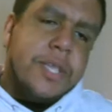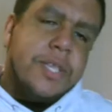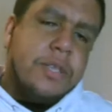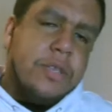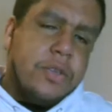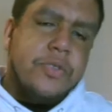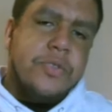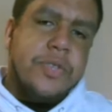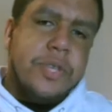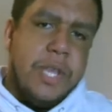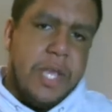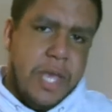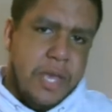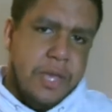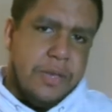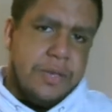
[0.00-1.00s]
and good to
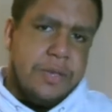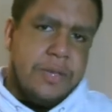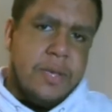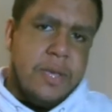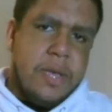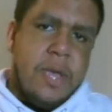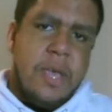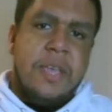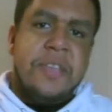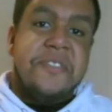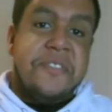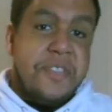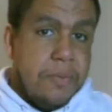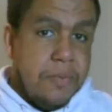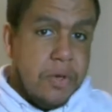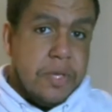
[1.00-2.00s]
the ears.
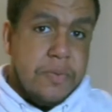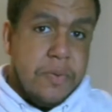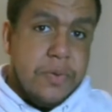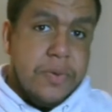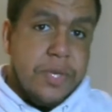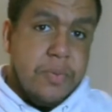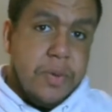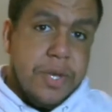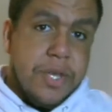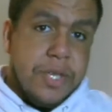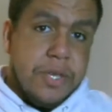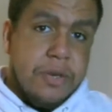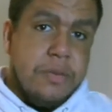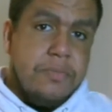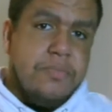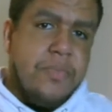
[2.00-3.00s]
Theme Hospital's one is
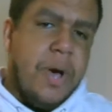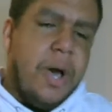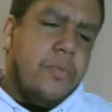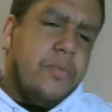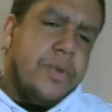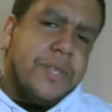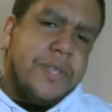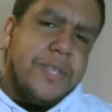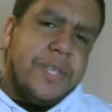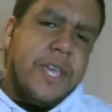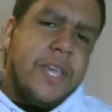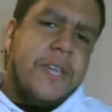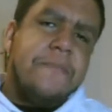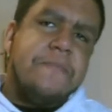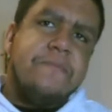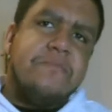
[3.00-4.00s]
good, but I wouldn't
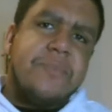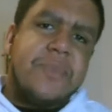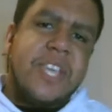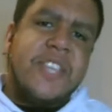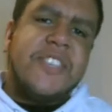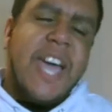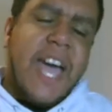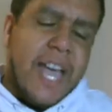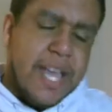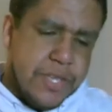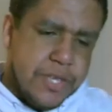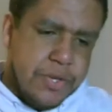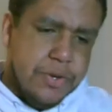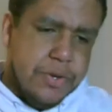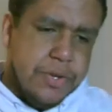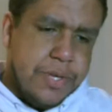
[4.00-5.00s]
say it's as
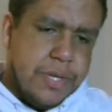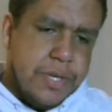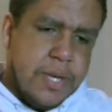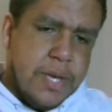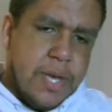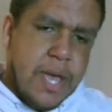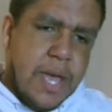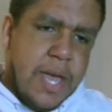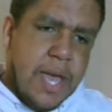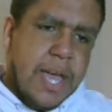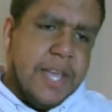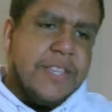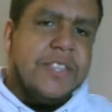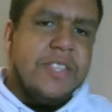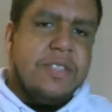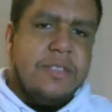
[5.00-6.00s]
good
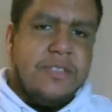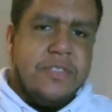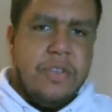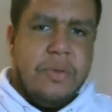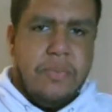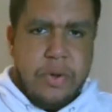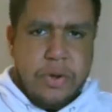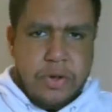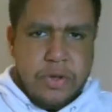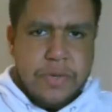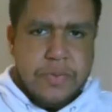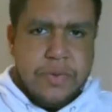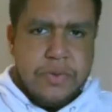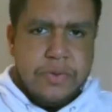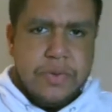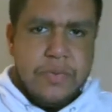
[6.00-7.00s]
as 2 Point
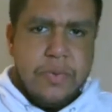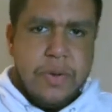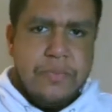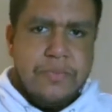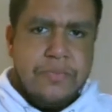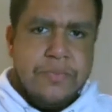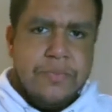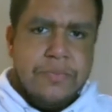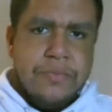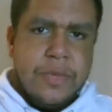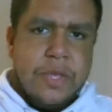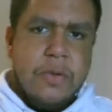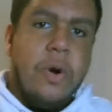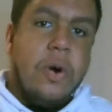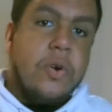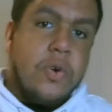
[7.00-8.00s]
Hospital's one.
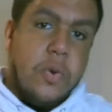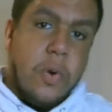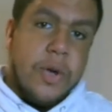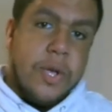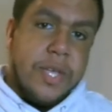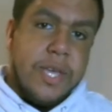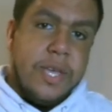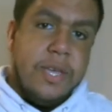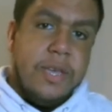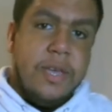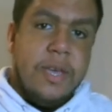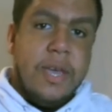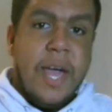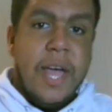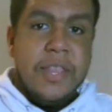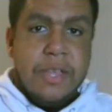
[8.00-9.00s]
While quirky
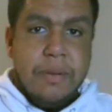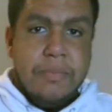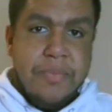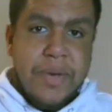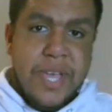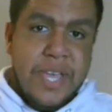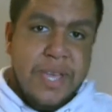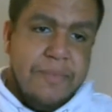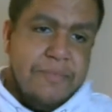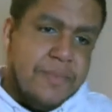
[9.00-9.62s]
and upbeat,